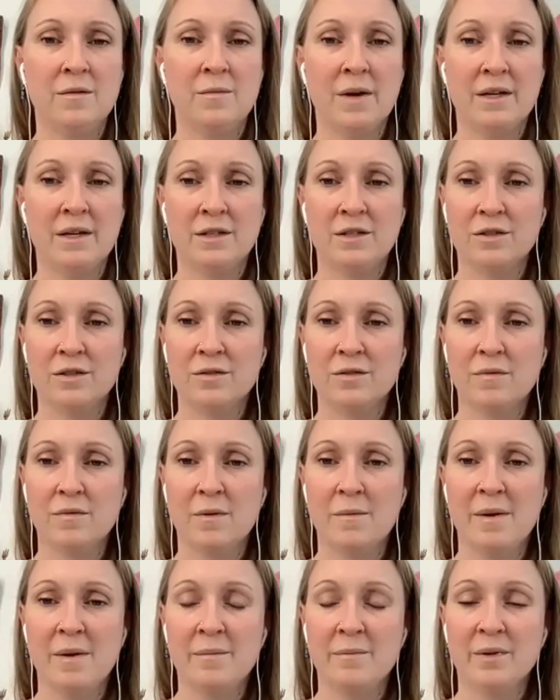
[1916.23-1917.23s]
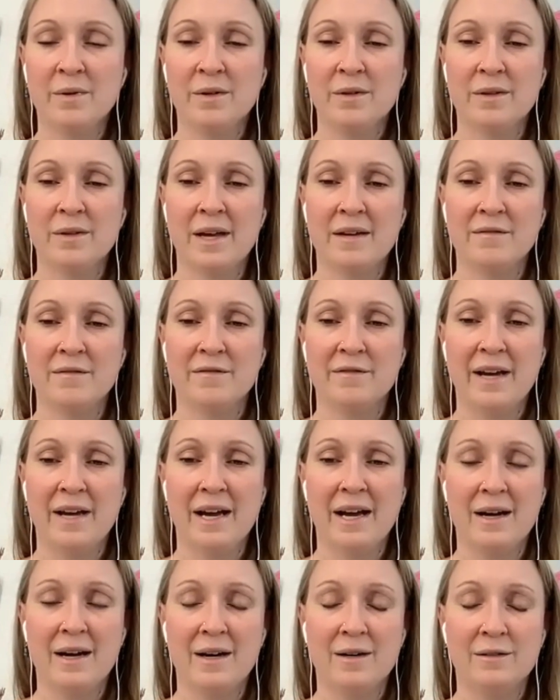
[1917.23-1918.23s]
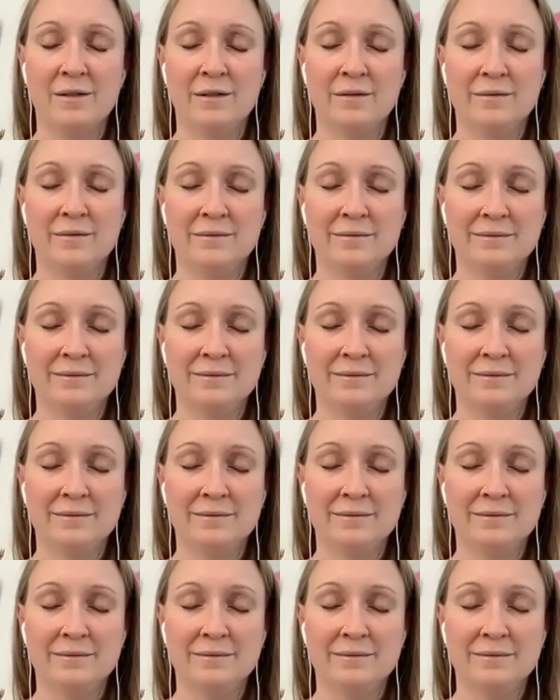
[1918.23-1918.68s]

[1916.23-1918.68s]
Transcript: you might just remember that vow